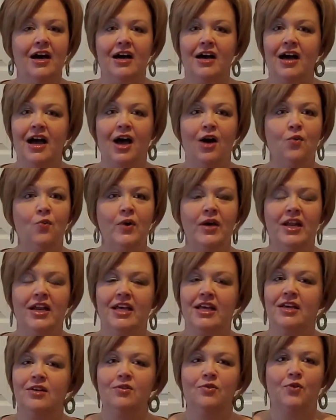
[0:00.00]
I went
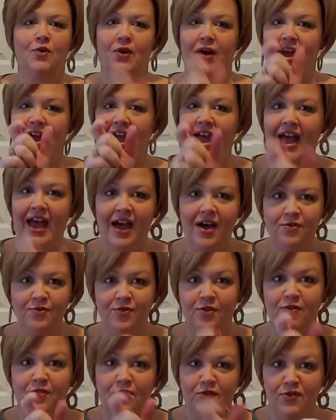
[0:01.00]
in for a half
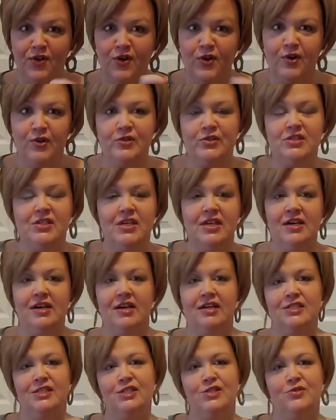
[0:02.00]
of a verse and
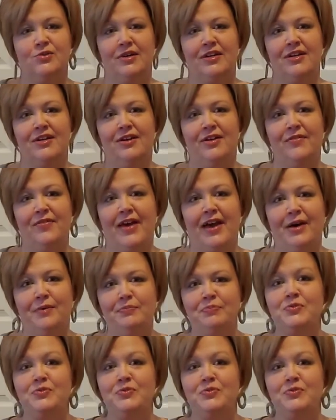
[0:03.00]
concentrated on that.